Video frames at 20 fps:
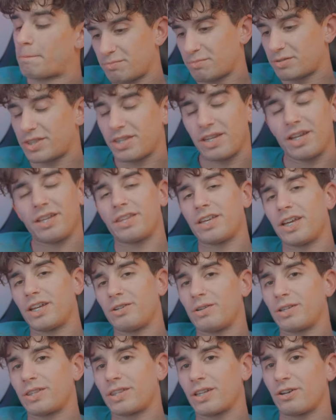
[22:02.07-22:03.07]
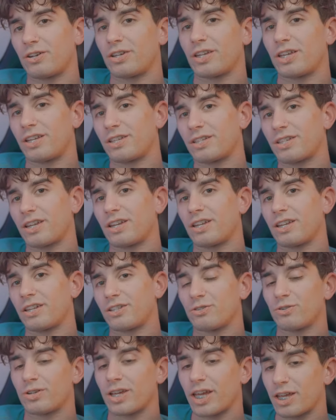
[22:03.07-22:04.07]
But then at the end right there, he said,
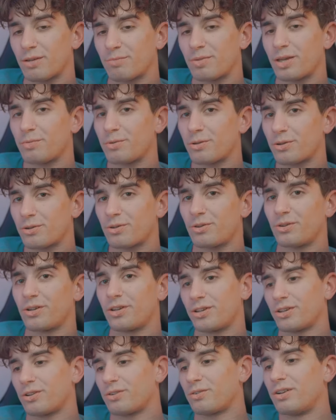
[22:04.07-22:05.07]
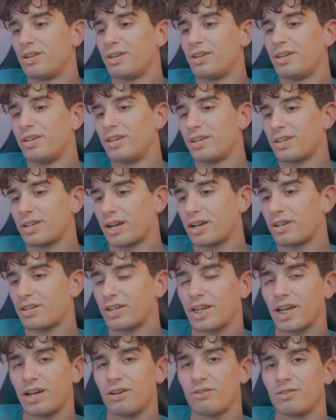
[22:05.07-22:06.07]
It's okay, baby girl, you know, kind of
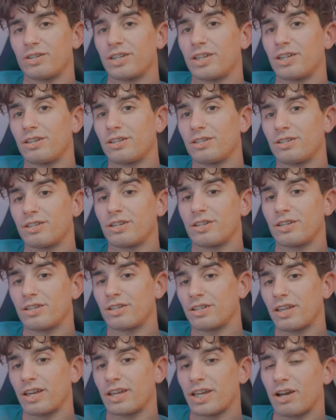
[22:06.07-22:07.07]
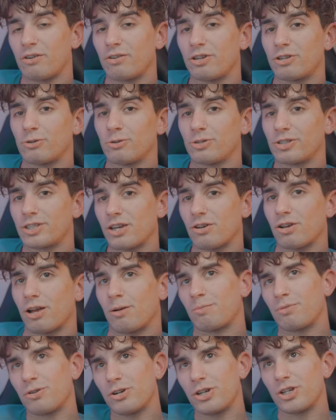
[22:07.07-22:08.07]
like how he like how he told Sarah.
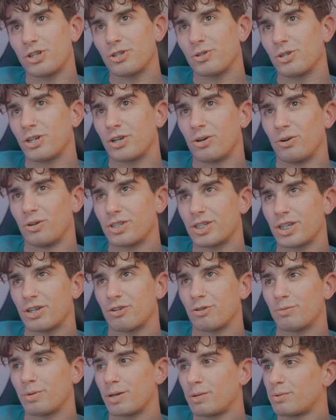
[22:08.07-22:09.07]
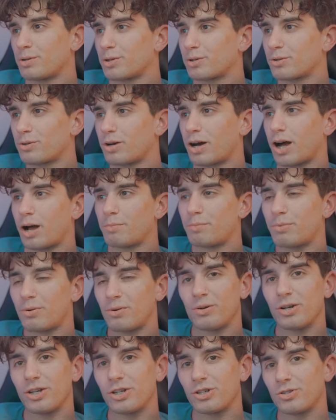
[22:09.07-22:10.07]
I'm pretty sure he called Sarah baby girl. I'm
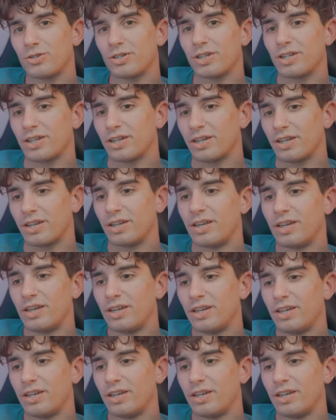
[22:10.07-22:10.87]
pretty sure he did.